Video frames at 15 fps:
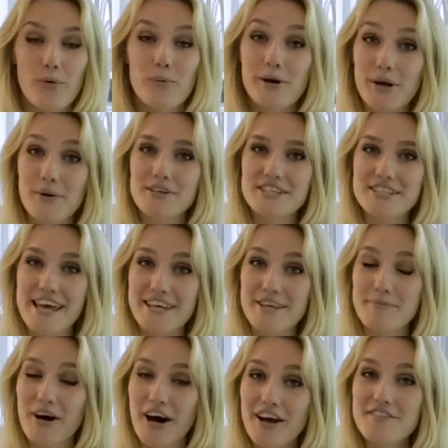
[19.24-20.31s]
We're going to take
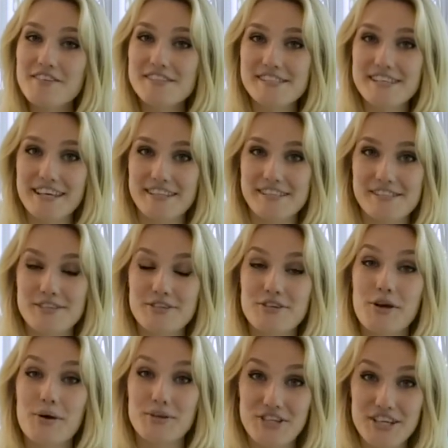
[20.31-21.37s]
you behind the scenes to show
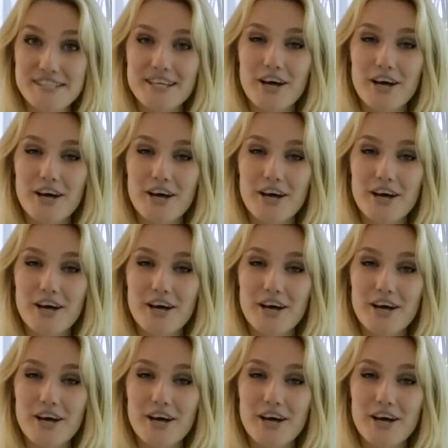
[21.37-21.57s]
you just